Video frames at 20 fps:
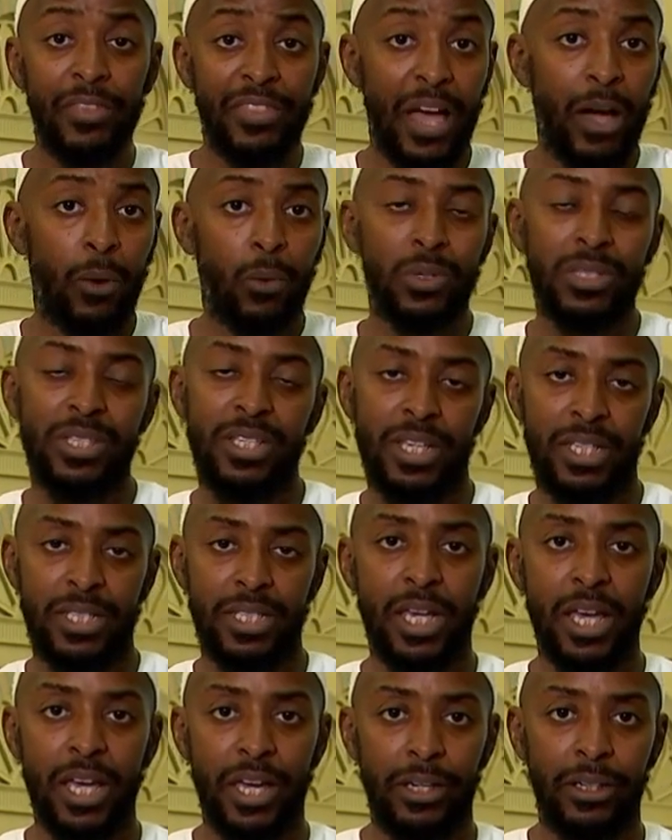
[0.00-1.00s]
That was their
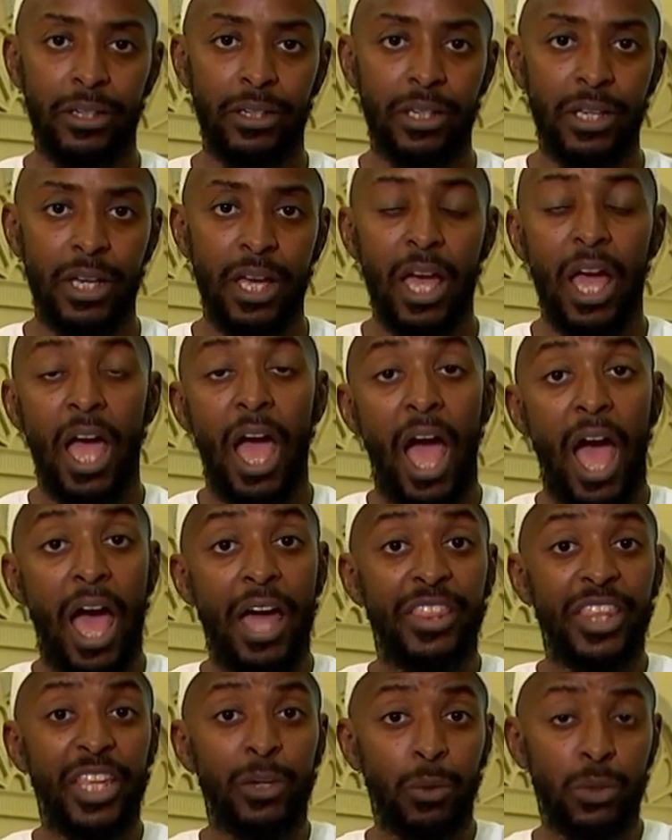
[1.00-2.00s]
sign.
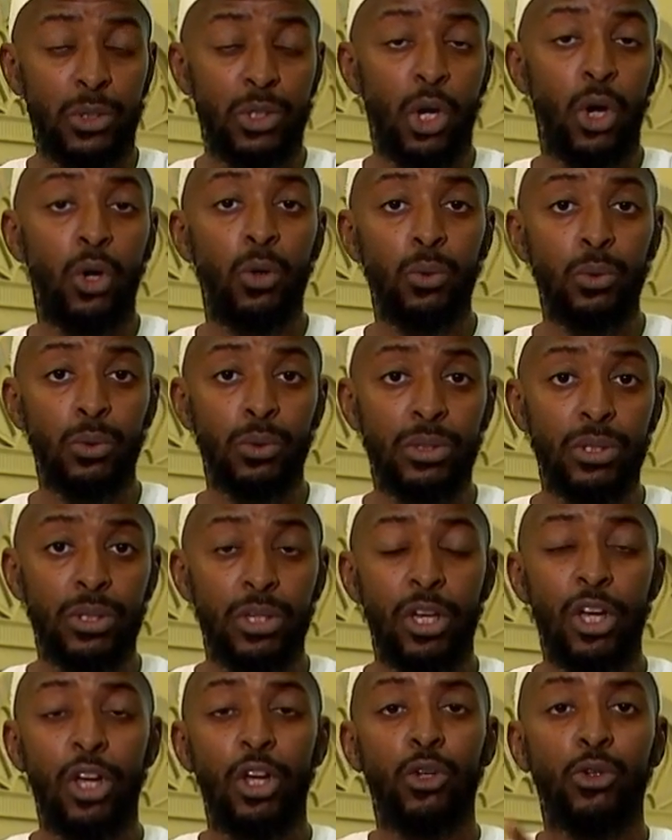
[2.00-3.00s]
And they were told,
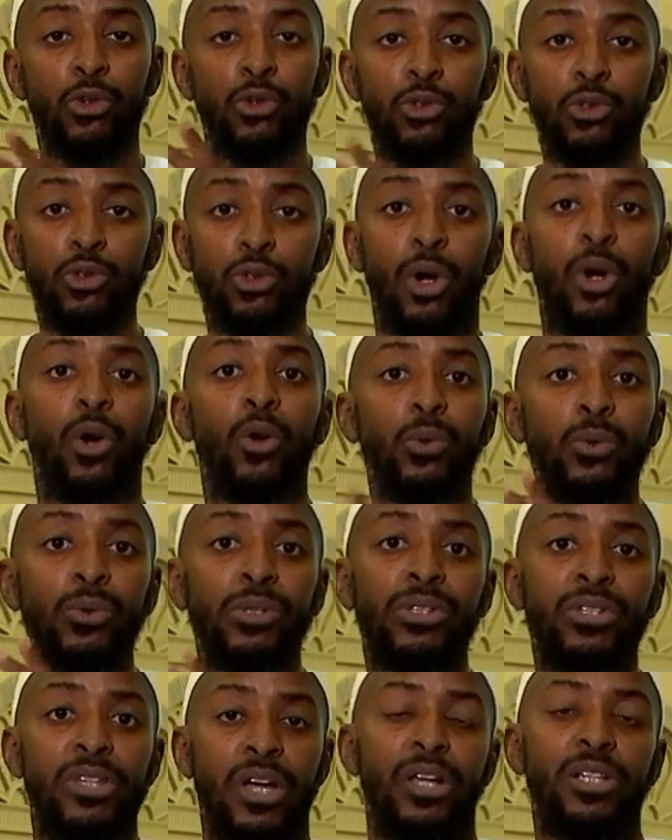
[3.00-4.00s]

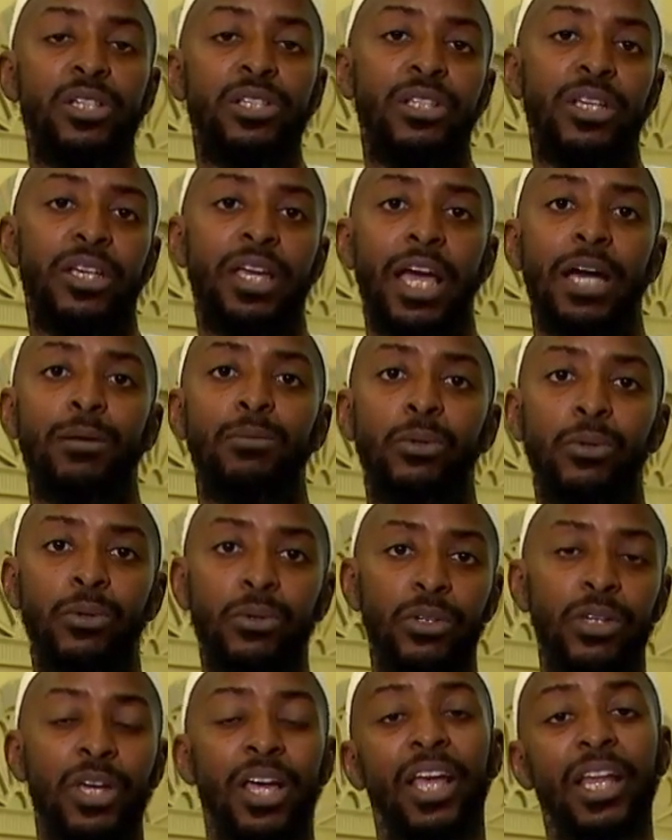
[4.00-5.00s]
don't touch the camel.
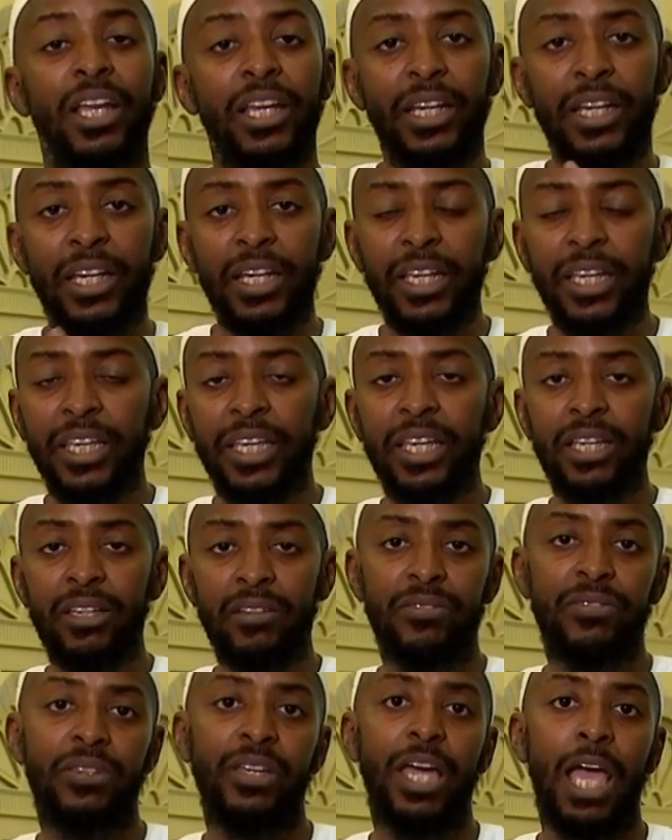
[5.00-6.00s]

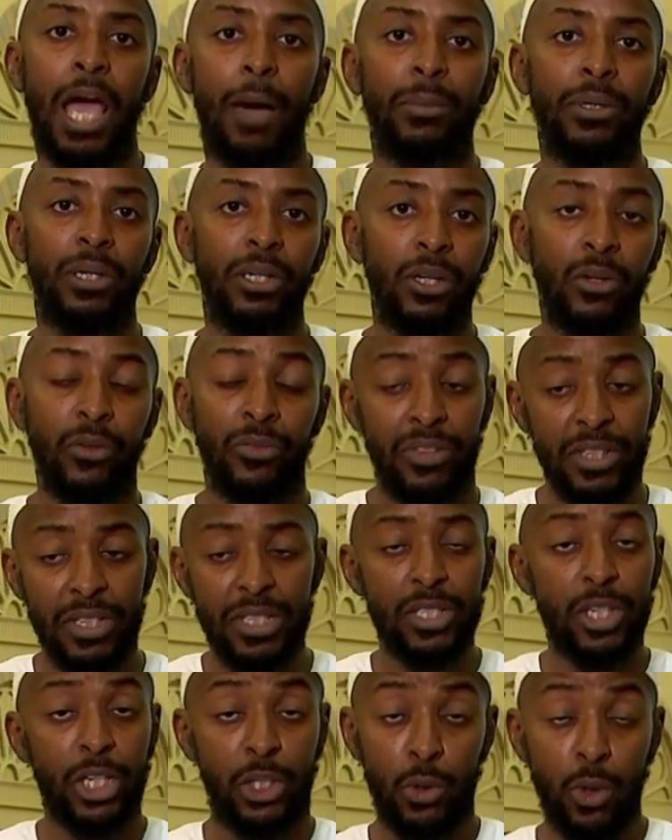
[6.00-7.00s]
leave the camel alone.
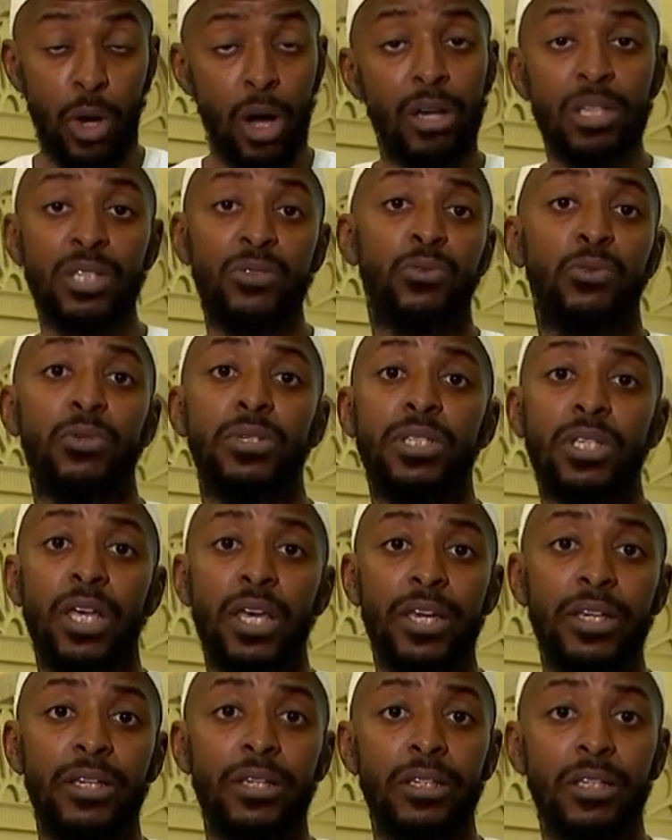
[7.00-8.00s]
This, you ask for a
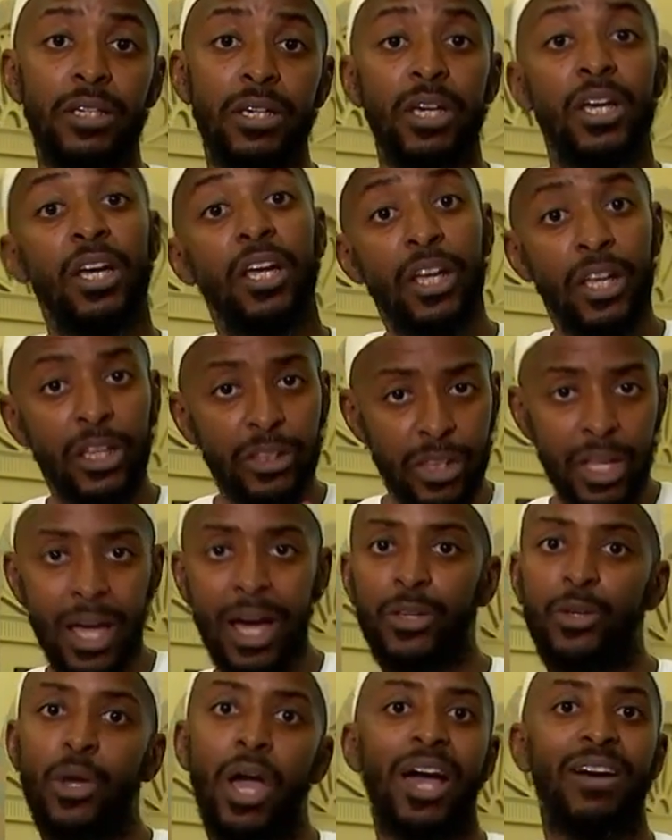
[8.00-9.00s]
sign,
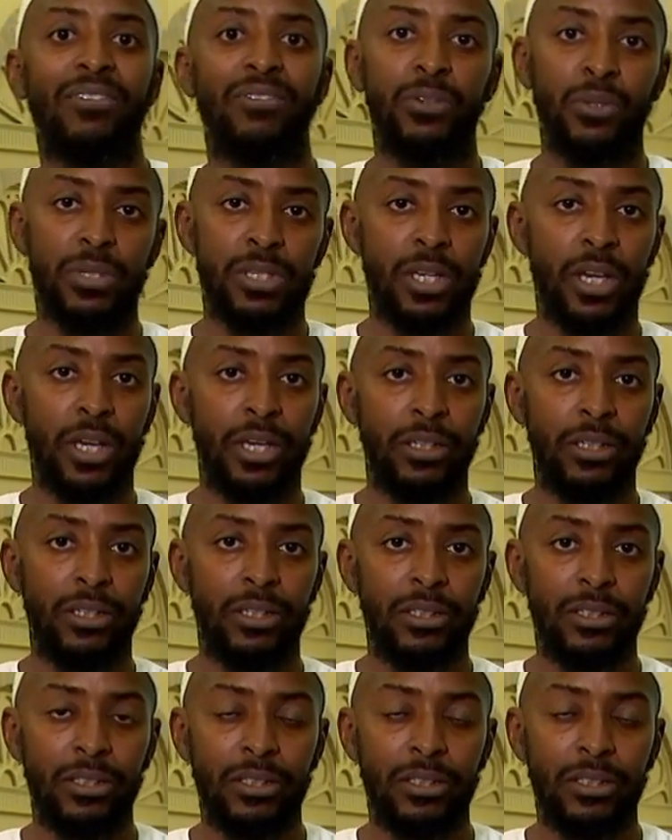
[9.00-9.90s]
now you have your sign.